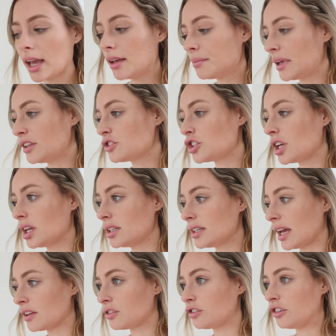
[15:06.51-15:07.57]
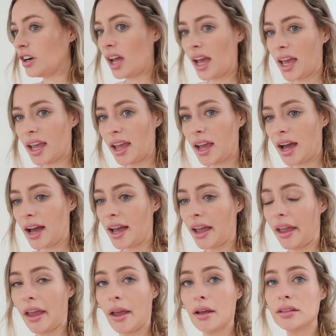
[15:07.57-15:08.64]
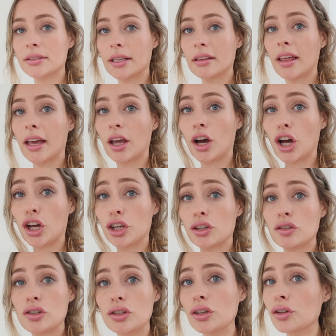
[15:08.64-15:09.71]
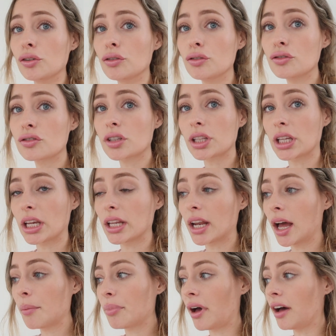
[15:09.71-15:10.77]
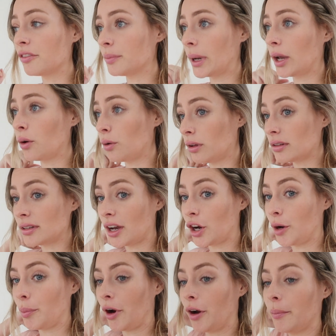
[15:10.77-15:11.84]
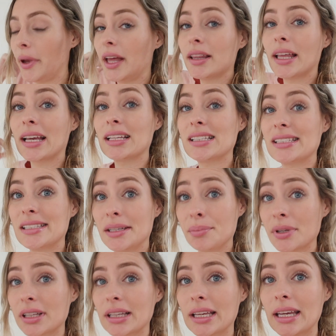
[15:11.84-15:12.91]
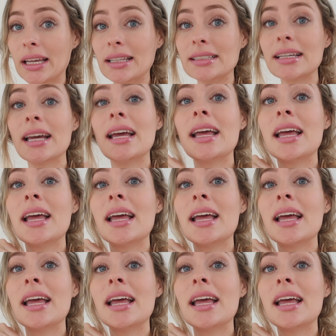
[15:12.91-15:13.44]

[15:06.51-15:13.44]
I mentioned yesterday, I did like a huge cleanup of my whole entire apartment, like deep cleaned